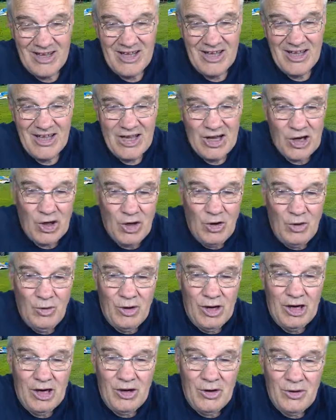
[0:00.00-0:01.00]

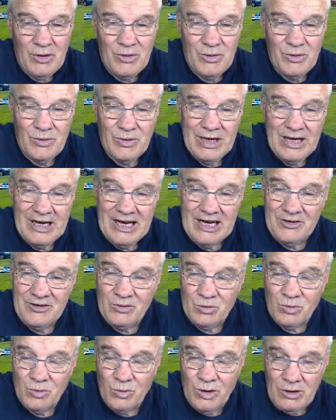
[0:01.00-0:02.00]
Hello, hello, and